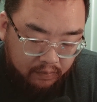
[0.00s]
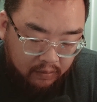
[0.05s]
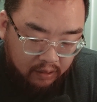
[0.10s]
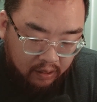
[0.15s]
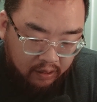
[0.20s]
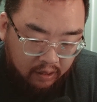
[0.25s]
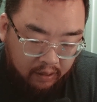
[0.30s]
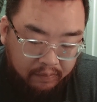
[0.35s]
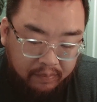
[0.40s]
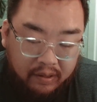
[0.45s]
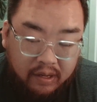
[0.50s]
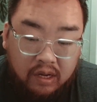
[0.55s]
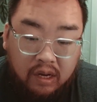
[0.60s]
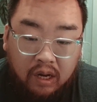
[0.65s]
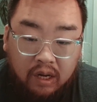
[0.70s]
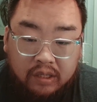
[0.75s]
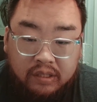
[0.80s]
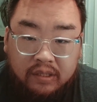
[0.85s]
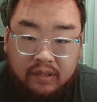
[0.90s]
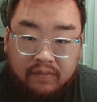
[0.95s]
that
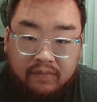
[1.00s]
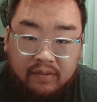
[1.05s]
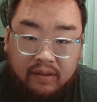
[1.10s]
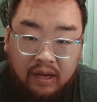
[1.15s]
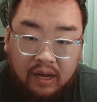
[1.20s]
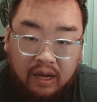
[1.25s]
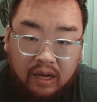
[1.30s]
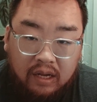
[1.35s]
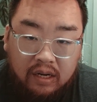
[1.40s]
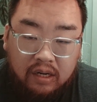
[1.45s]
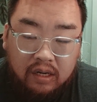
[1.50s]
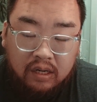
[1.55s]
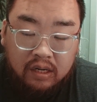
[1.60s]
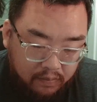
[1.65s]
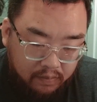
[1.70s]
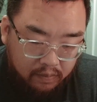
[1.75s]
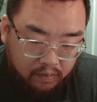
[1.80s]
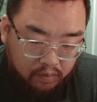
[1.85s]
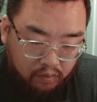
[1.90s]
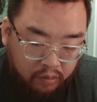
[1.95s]
because of that
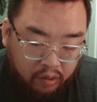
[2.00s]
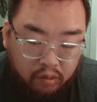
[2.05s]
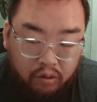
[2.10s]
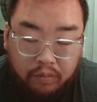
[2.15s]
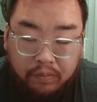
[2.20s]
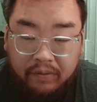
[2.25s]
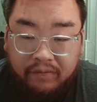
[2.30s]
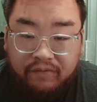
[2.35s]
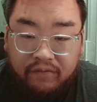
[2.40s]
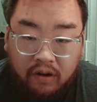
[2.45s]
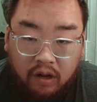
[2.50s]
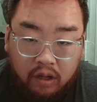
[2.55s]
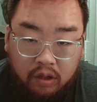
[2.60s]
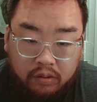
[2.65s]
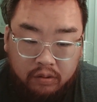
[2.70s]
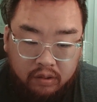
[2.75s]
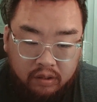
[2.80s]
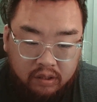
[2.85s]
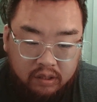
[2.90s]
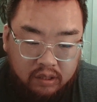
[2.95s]
we would be
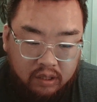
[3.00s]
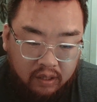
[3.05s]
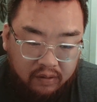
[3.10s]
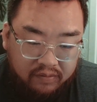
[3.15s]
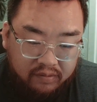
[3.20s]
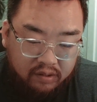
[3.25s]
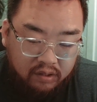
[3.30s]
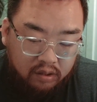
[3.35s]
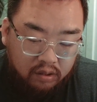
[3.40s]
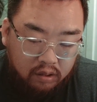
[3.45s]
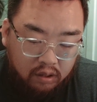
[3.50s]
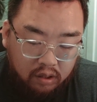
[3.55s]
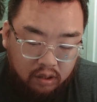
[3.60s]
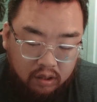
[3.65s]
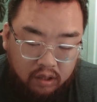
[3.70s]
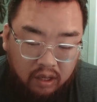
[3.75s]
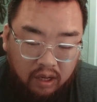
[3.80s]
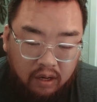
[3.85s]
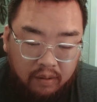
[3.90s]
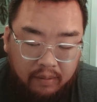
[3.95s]
followed and stuff. So a
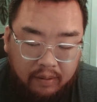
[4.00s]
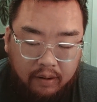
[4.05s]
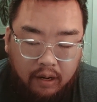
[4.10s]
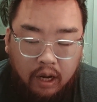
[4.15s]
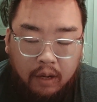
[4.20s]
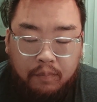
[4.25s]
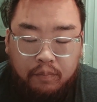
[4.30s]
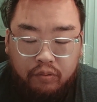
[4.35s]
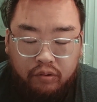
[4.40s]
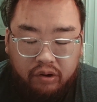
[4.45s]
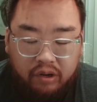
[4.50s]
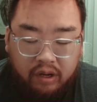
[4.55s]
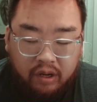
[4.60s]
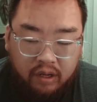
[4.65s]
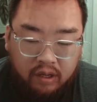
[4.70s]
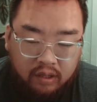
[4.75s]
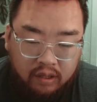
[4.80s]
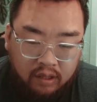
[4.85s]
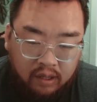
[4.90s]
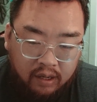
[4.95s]
lot of my upbringing
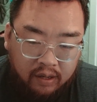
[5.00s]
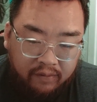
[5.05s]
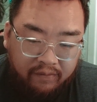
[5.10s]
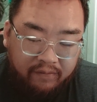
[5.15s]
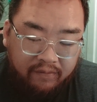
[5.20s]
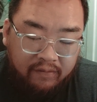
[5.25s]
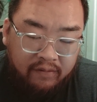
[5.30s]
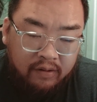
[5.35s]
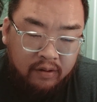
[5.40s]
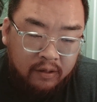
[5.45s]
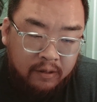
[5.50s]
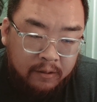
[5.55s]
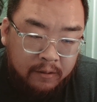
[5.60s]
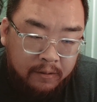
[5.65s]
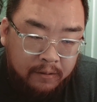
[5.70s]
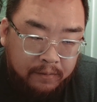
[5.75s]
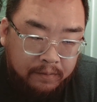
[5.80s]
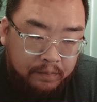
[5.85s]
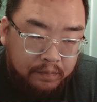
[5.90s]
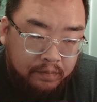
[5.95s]
in life
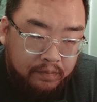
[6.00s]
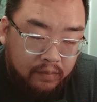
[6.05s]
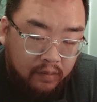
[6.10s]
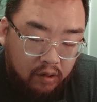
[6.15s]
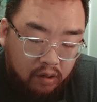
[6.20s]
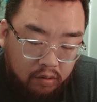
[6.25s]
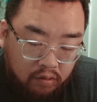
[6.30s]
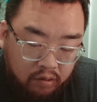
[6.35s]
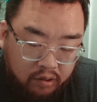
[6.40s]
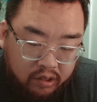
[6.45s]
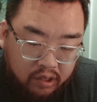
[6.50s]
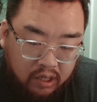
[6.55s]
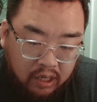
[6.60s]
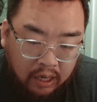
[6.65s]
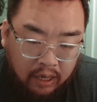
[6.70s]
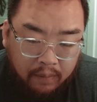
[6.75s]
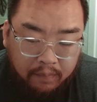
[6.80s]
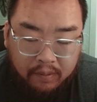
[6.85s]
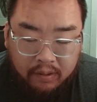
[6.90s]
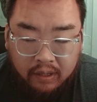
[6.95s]
was a
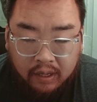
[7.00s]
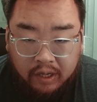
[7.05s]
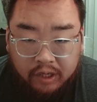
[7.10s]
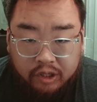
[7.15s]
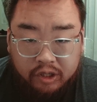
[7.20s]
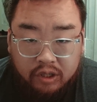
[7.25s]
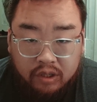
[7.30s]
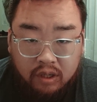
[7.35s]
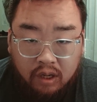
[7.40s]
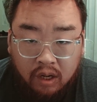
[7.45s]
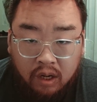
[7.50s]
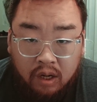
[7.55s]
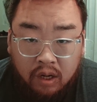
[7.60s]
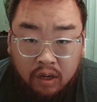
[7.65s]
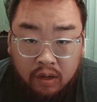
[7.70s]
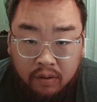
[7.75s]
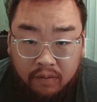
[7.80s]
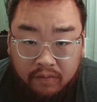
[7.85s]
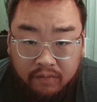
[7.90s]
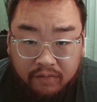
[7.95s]
combination
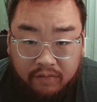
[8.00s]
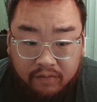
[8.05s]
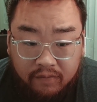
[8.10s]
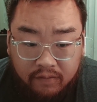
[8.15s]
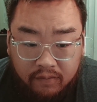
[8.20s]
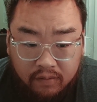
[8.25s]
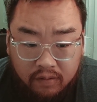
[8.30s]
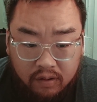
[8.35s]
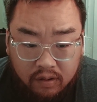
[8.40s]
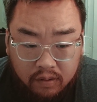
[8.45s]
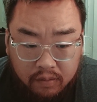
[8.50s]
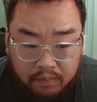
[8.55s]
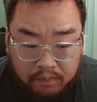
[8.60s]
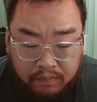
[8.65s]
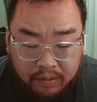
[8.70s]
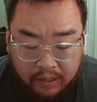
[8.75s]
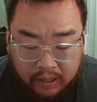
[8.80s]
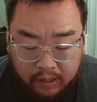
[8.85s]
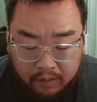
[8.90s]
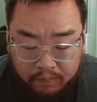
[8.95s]
of
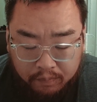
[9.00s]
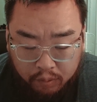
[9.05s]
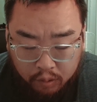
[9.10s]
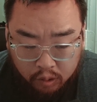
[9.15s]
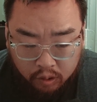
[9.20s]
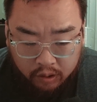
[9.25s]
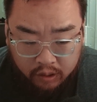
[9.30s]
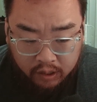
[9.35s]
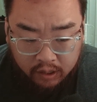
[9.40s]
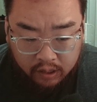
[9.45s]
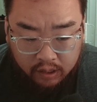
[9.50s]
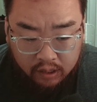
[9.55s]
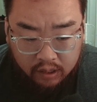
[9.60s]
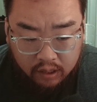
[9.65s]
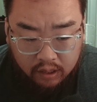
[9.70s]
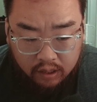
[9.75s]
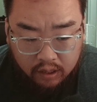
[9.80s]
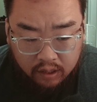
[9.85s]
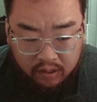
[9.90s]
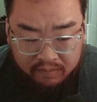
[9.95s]
being
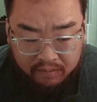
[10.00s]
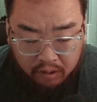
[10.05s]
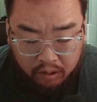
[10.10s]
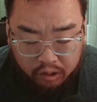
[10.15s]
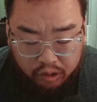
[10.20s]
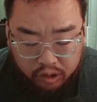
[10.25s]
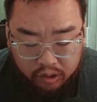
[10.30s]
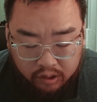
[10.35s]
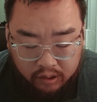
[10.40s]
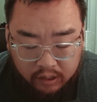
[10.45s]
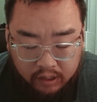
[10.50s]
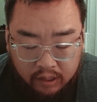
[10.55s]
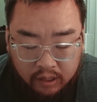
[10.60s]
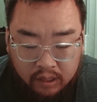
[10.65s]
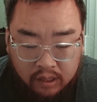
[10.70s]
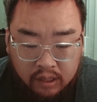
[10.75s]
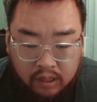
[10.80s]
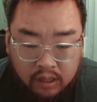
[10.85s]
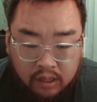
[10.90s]
bullied emotionally,